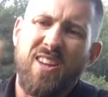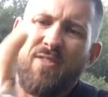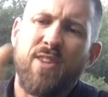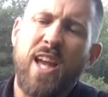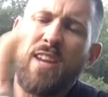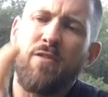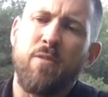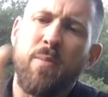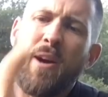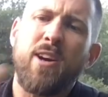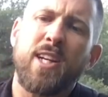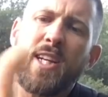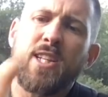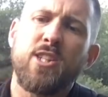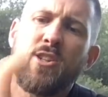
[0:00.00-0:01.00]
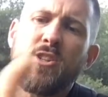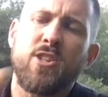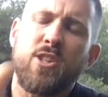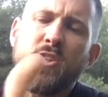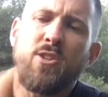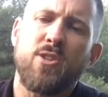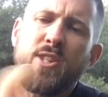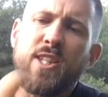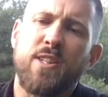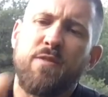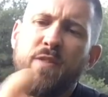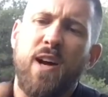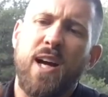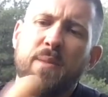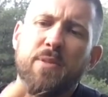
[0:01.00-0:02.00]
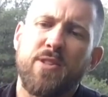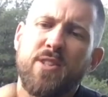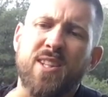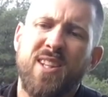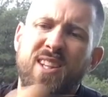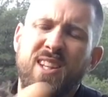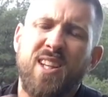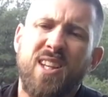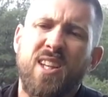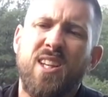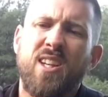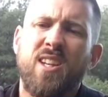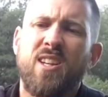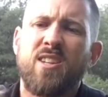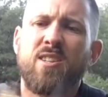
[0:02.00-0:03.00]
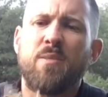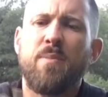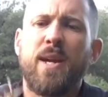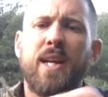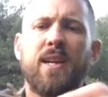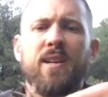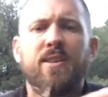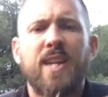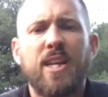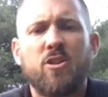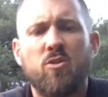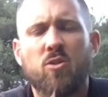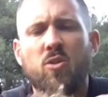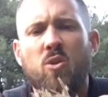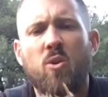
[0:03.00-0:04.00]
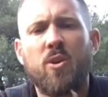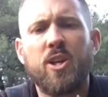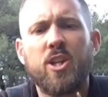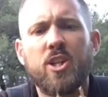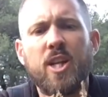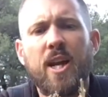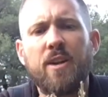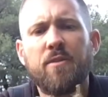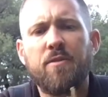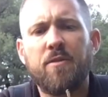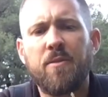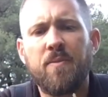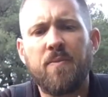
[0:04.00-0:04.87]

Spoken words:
Native Americans used to use these fibers to make natural cordage out of,